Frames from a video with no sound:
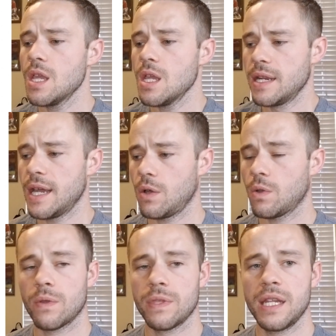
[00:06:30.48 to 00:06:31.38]

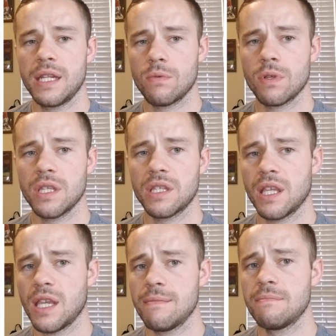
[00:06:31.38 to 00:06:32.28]
Now, they did release
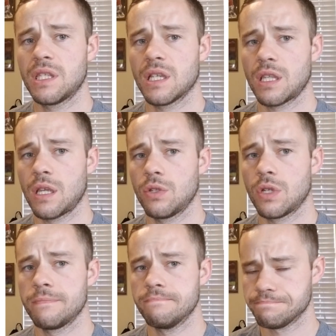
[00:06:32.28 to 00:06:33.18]
the
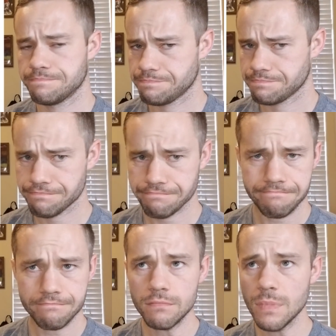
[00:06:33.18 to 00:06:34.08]
M600,
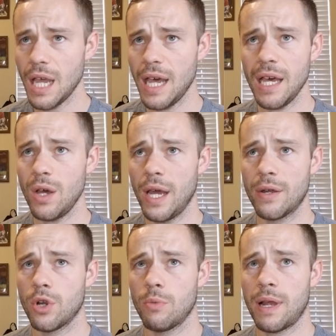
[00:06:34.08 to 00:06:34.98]
I
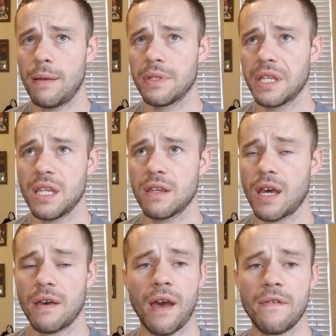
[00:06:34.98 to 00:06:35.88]
don't know, probably
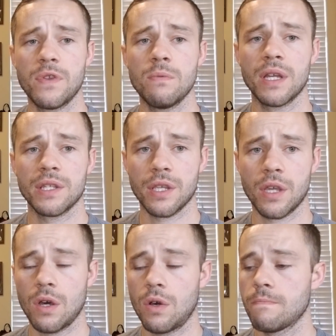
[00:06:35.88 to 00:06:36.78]
a few months
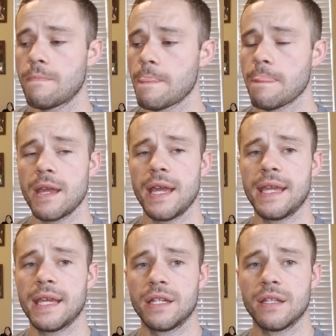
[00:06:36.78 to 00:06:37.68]
ago.
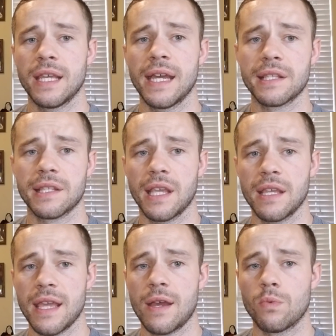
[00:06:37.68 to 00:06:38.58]
And that's
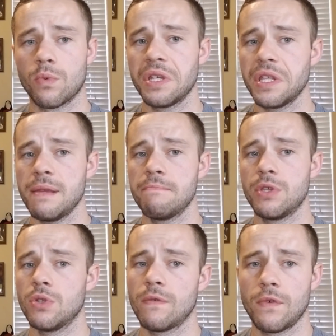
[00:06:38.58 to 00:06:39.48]
in that really
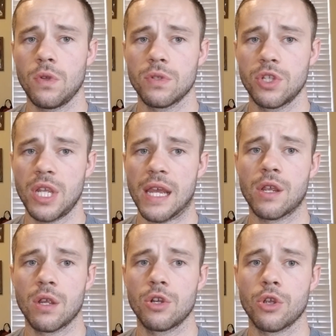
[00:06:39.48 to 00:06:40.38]
beautiful
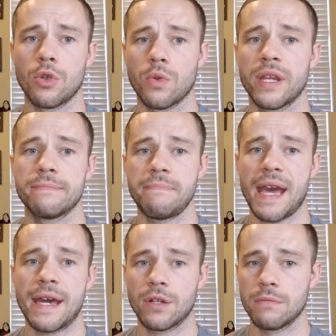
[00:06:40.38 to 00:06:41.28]
checkered or grid
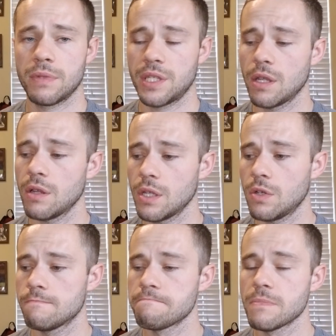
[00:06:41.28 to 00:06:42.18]
pattern material.